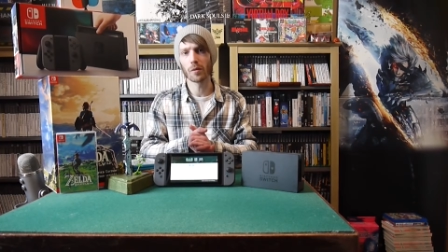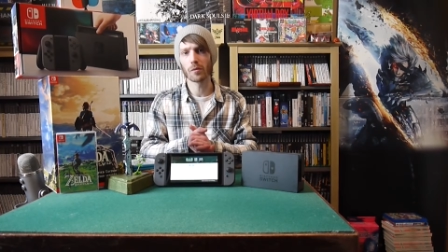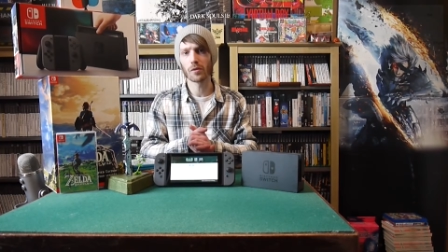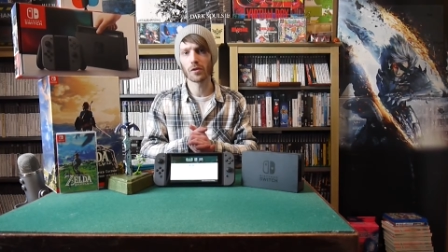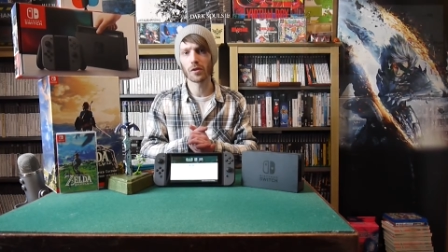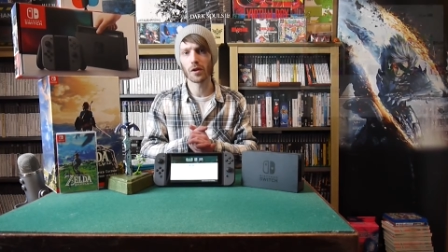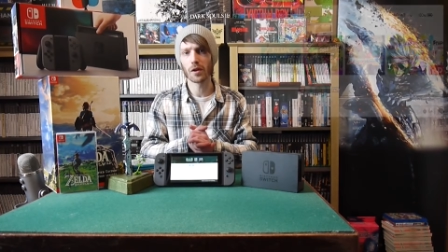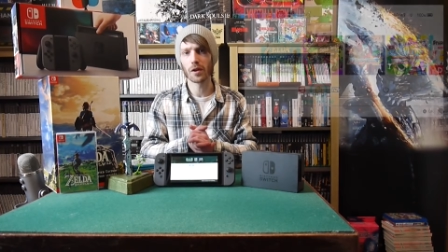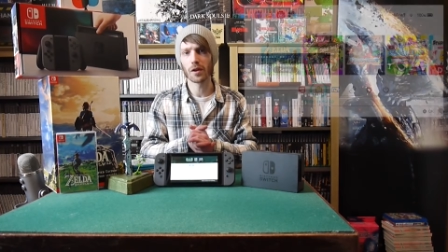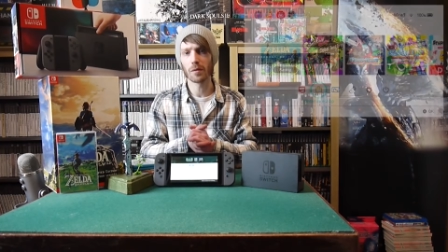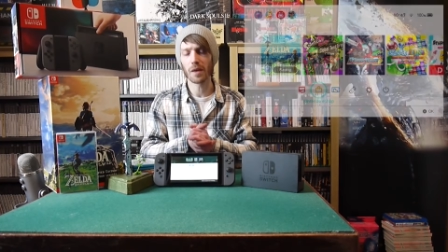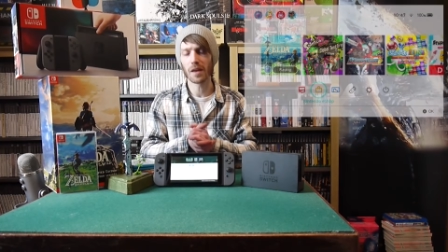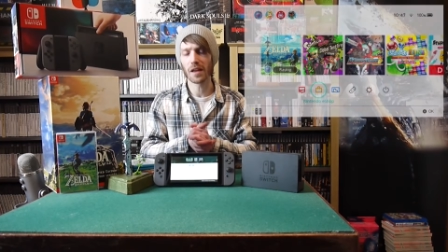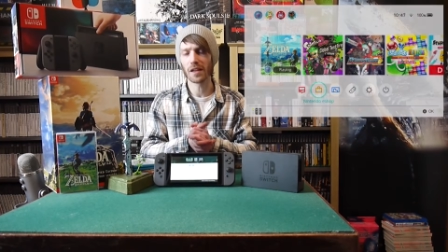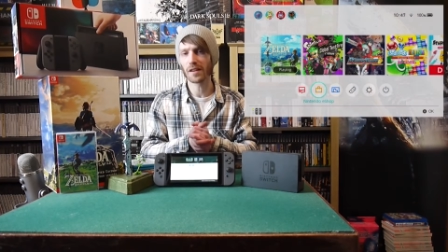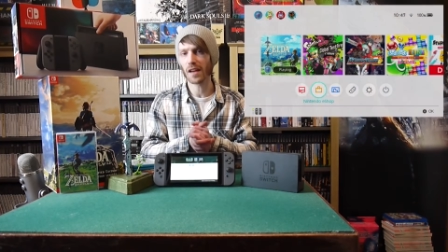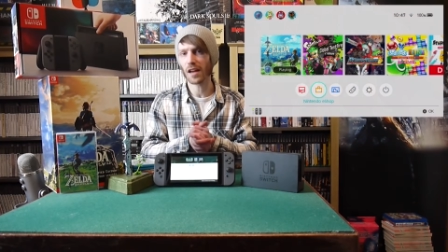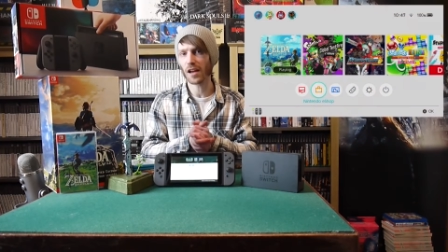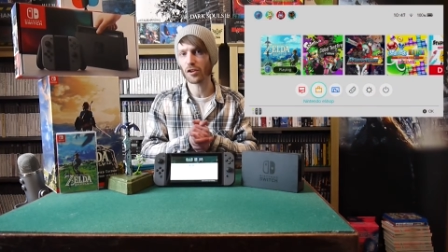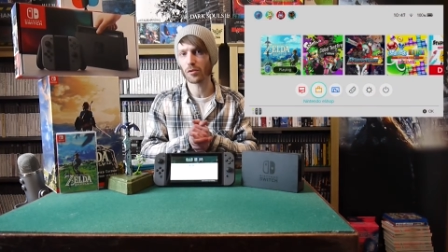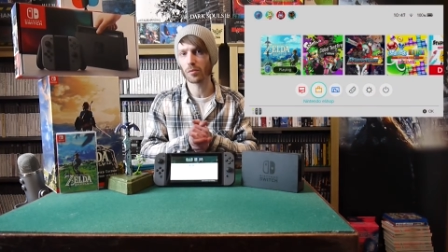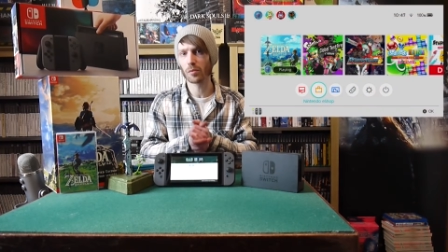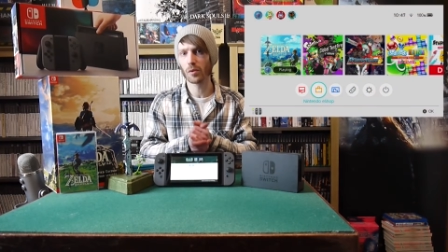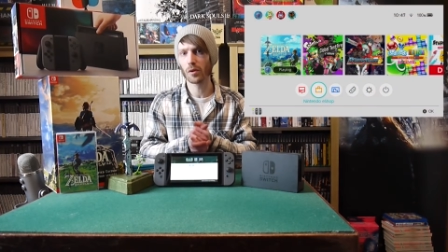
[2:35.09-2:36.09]
so the main
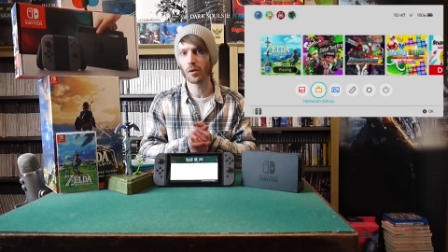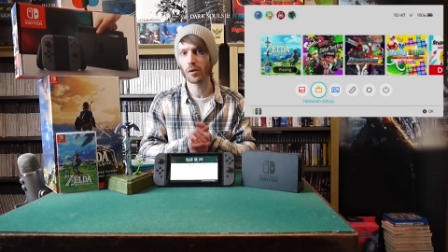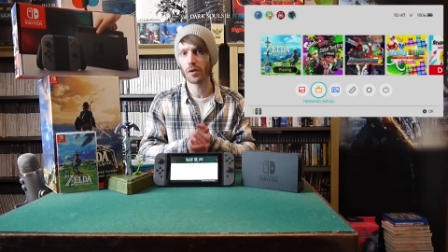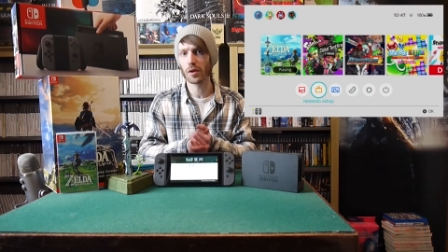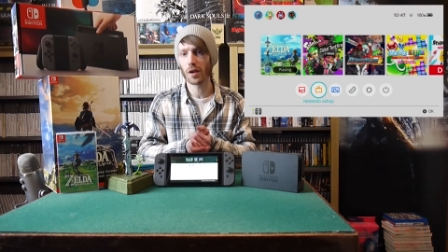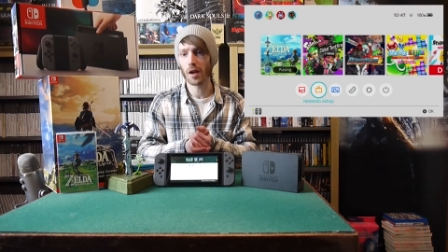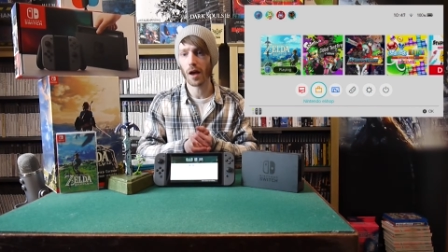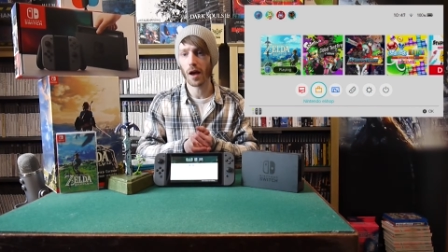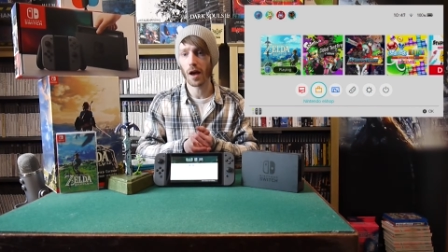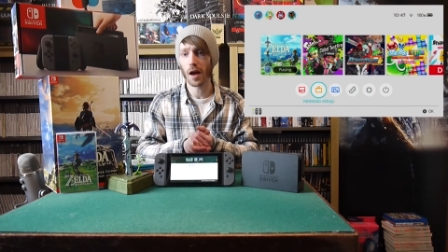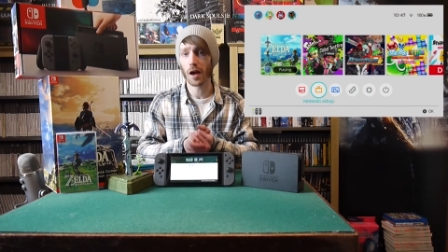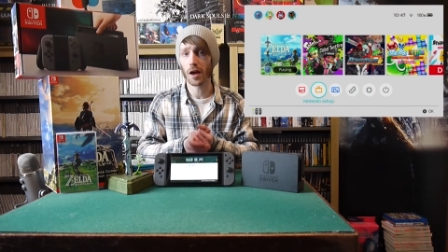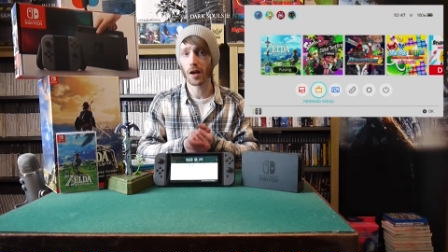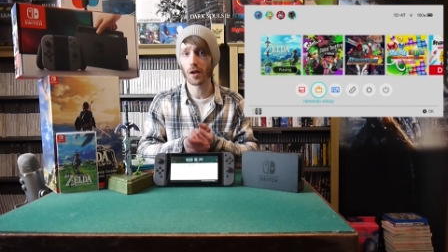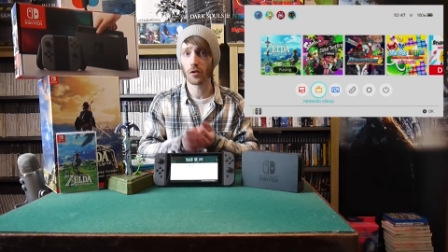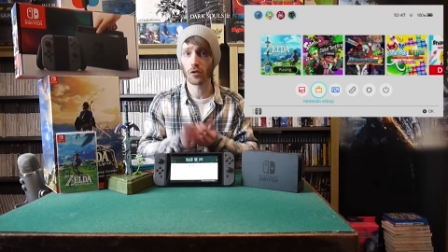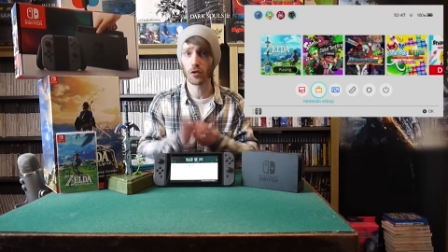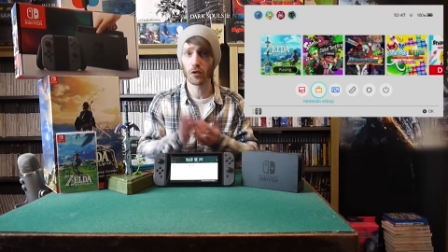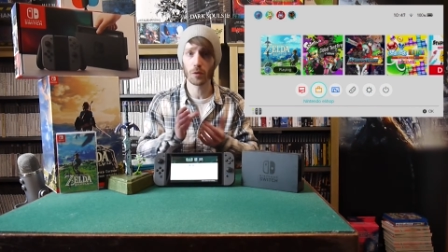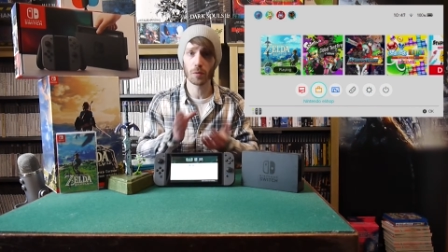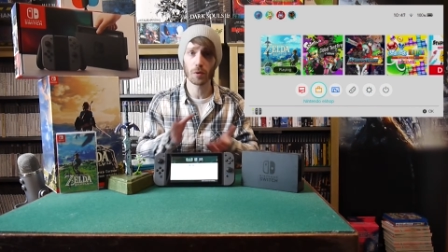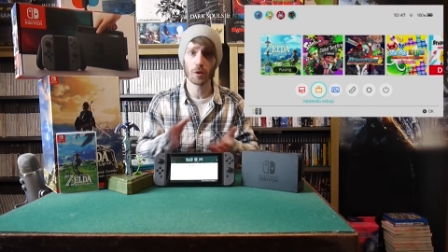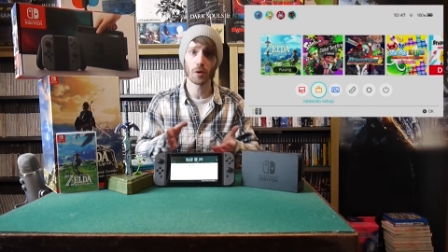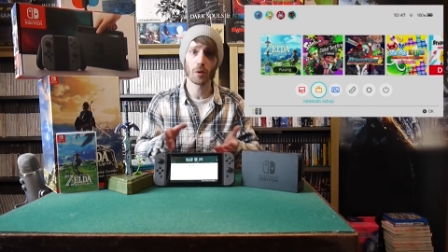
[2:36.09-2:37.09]
dashboard,
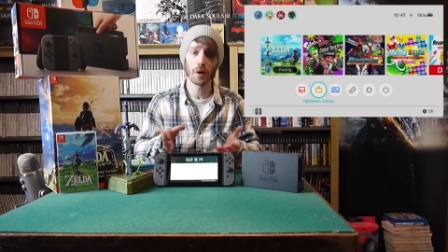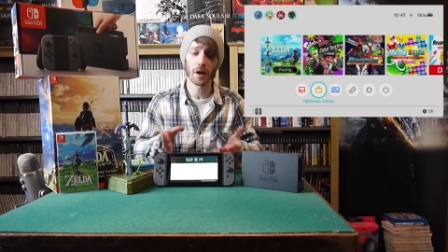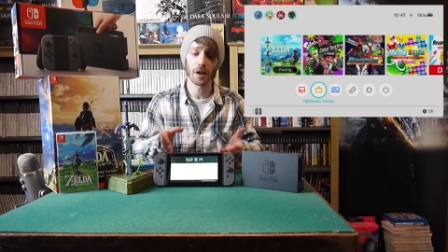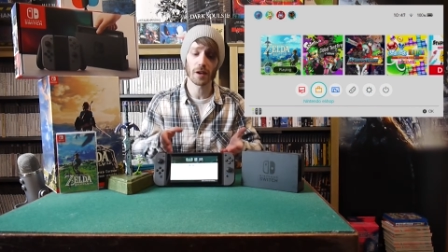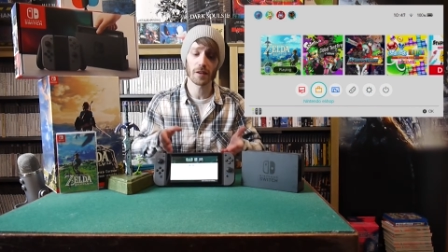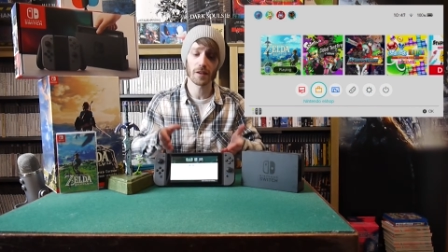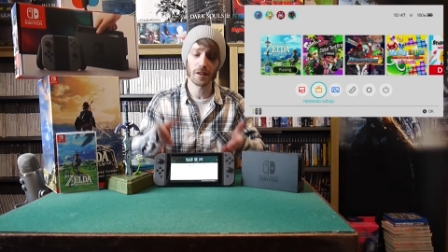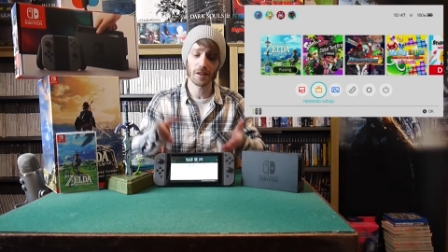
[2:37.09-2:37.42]
super quick.